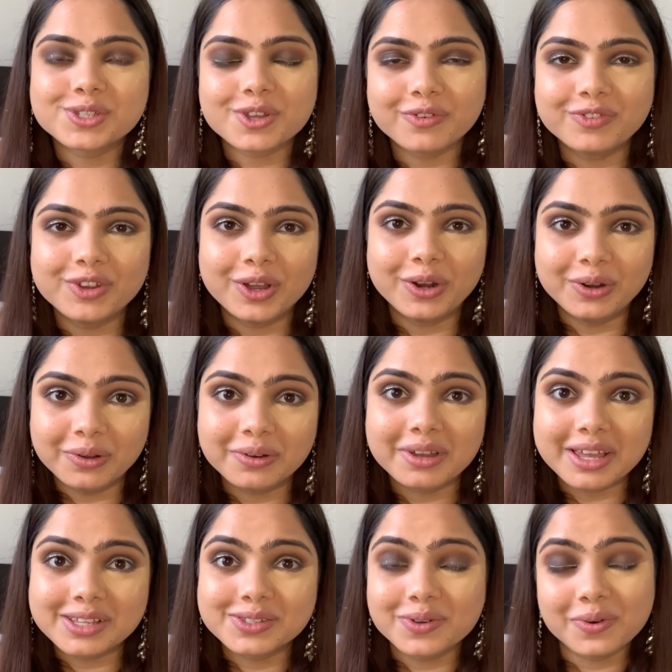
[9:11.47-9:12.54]
of your look
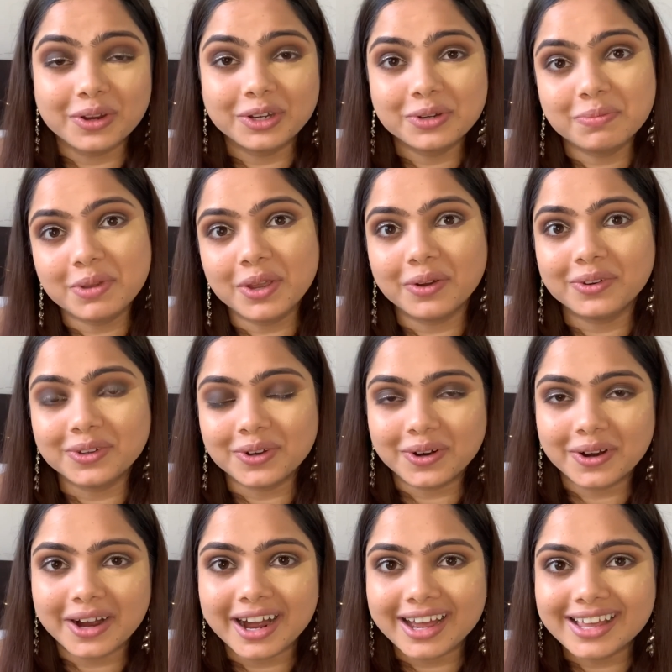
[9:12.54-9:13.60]
is going to be on your
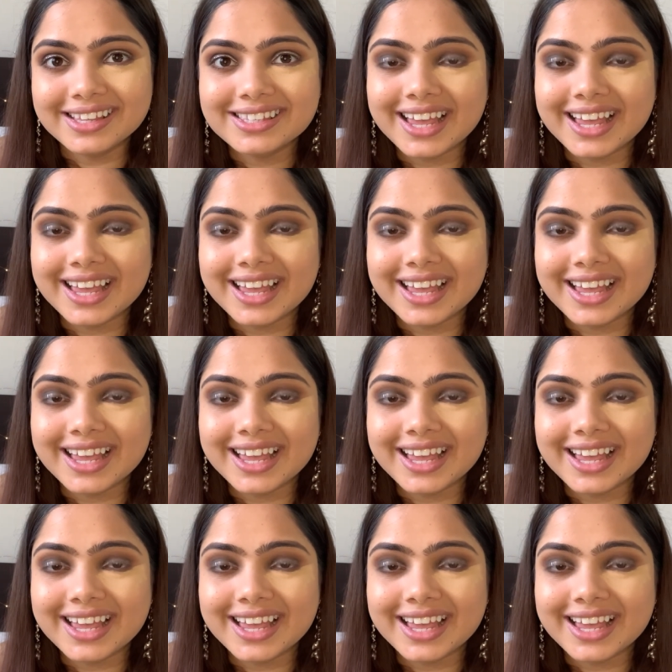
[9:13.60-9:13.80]
eyes